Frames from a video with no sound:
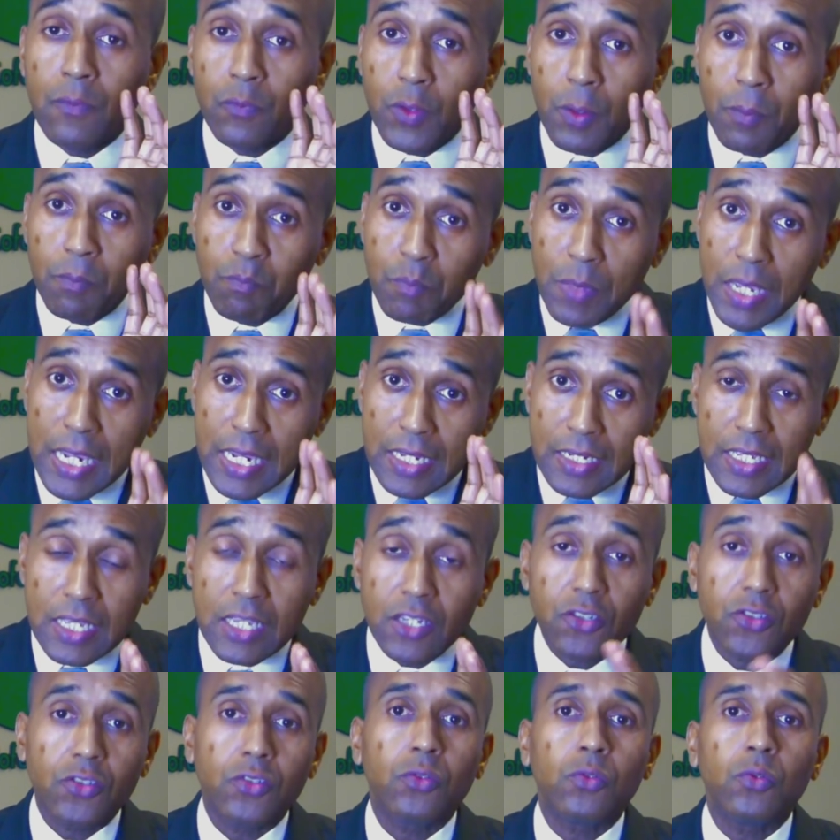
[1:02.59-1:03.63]
The main
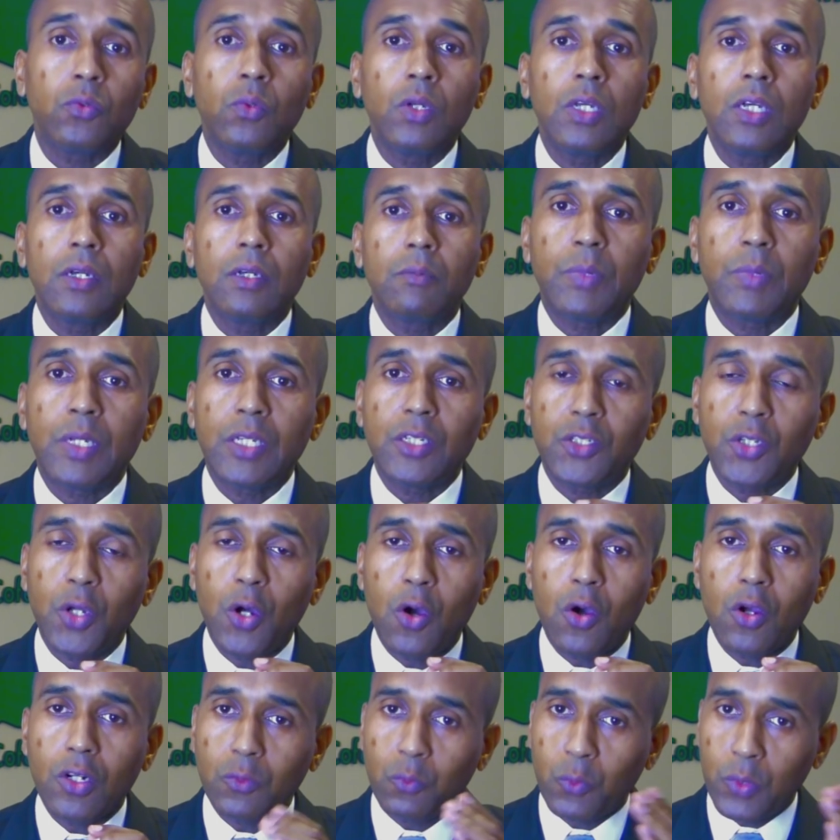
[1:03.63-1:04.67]
issue being
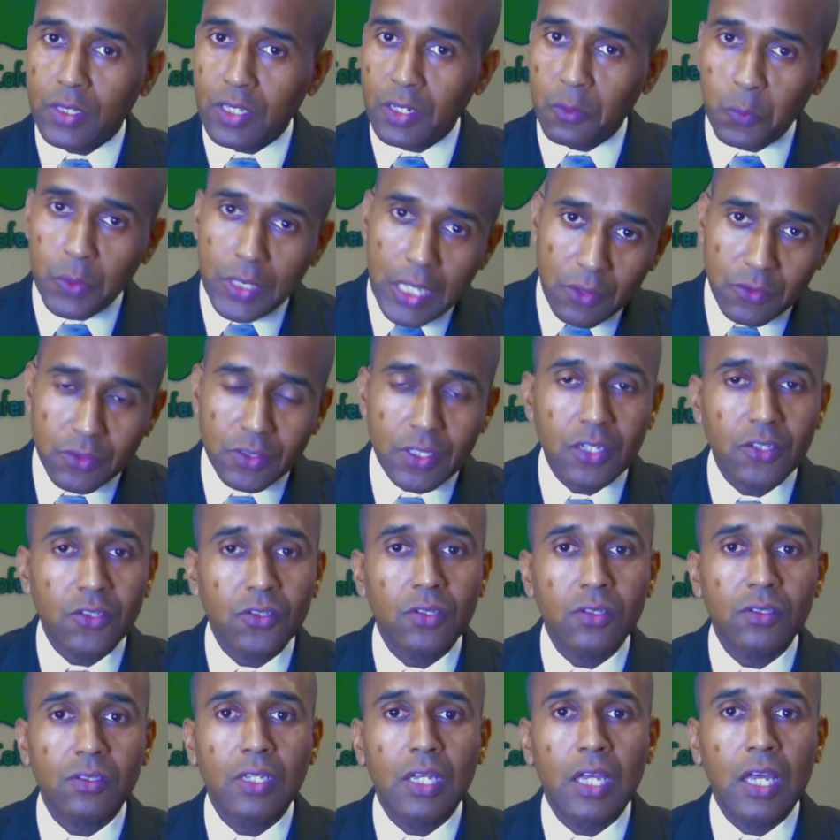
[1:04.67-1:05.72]
talked within and without
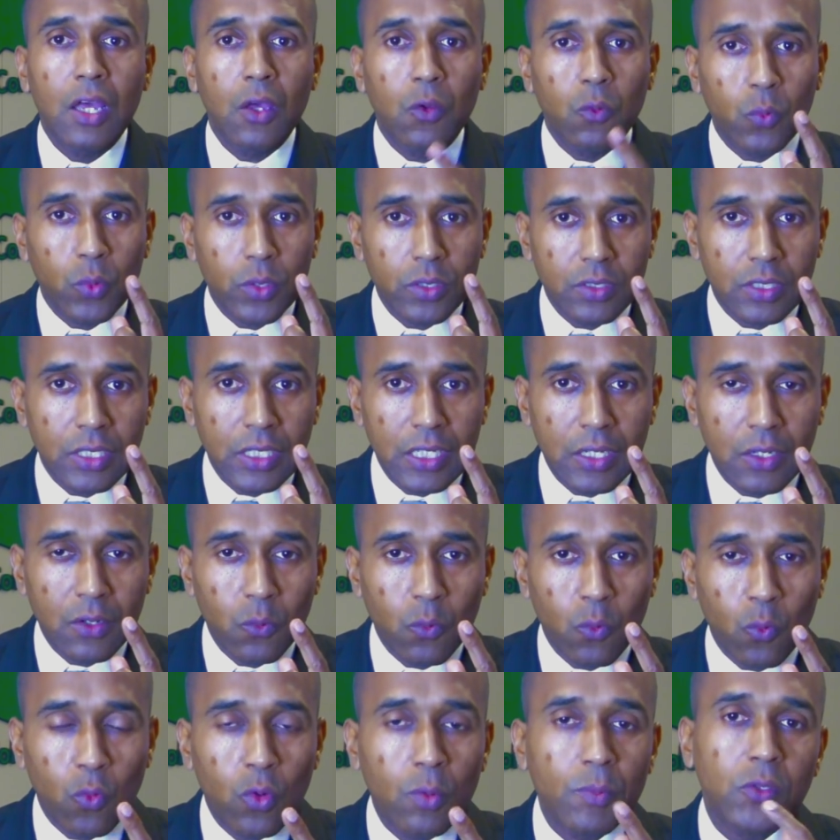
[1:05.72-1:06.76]
sessions was the
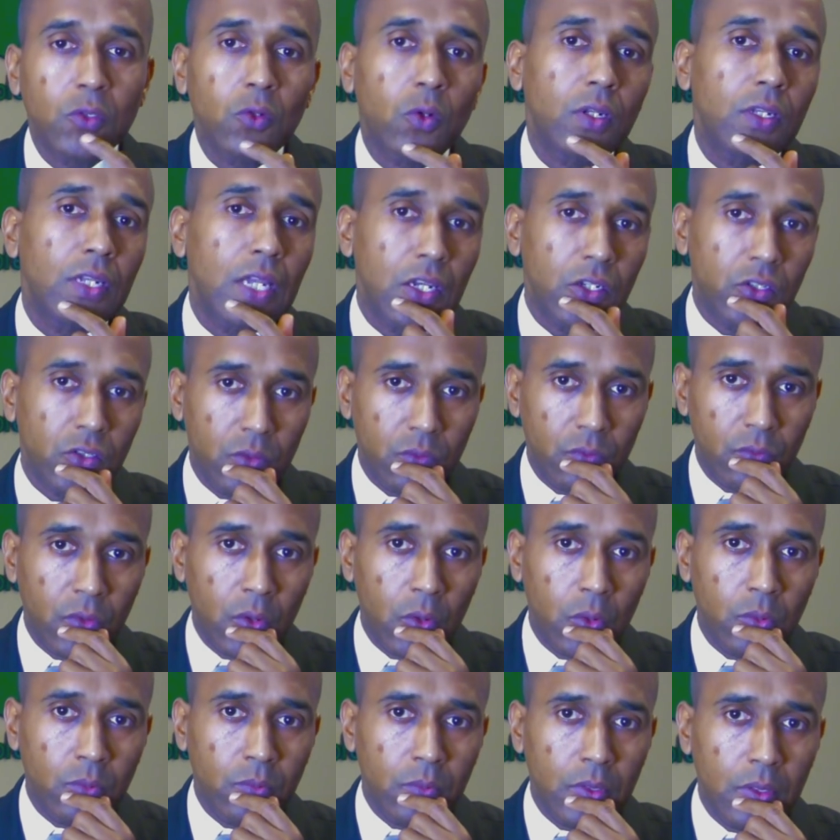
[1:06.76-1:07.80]
women's ordination
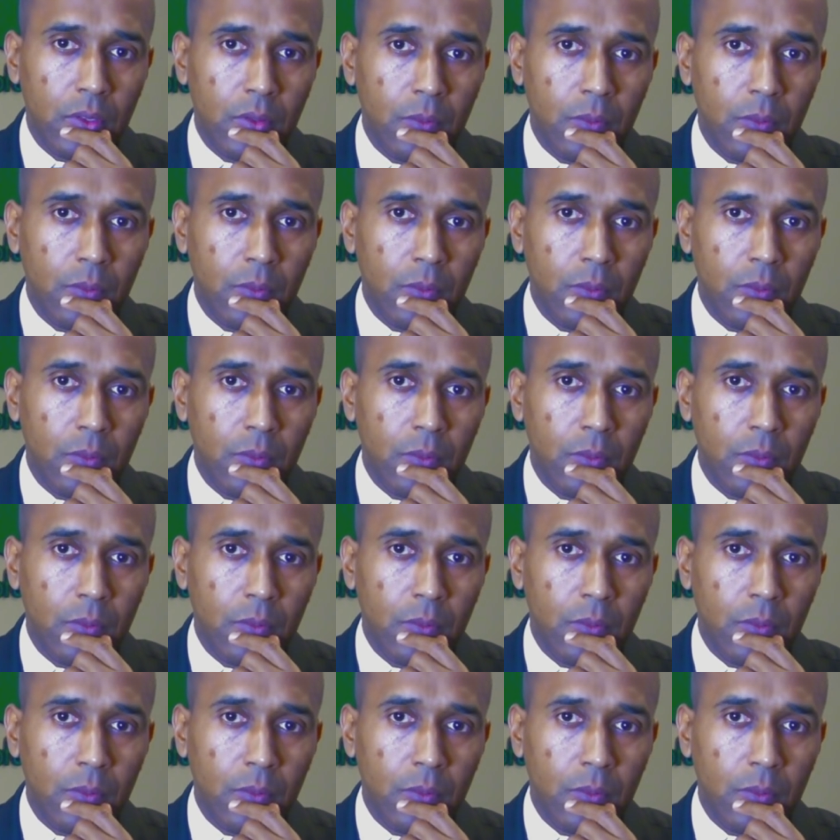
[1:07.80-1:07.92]
vote.